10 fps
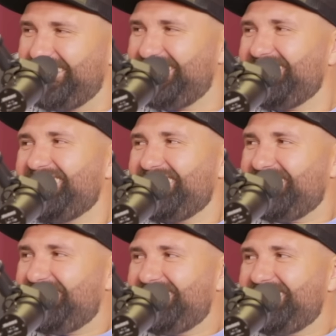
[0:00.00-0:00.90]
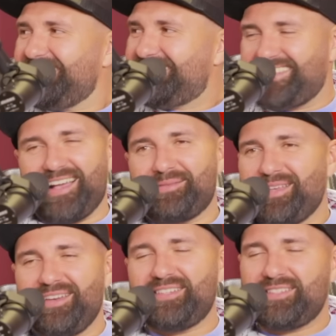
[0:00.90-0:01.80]
what he won't get back up. Stop.
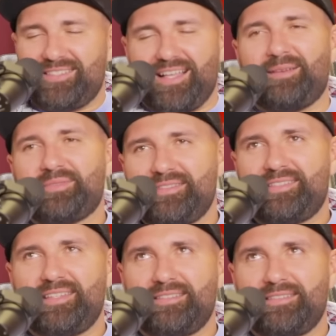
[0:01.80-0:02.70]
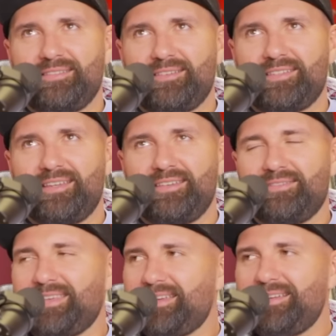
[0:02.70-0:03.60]
Yeah, he just stops and sits and looks at you.
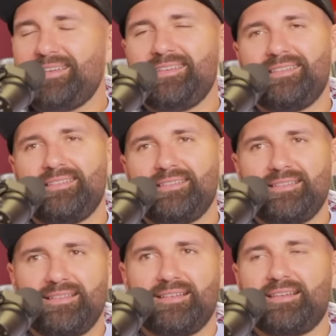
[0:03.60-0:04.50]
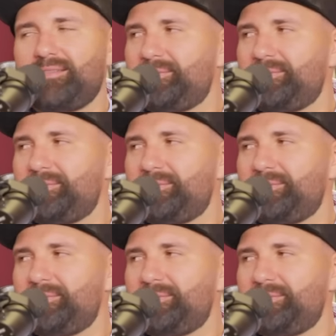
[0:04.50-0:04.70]
I'm like, ah, oh, all right.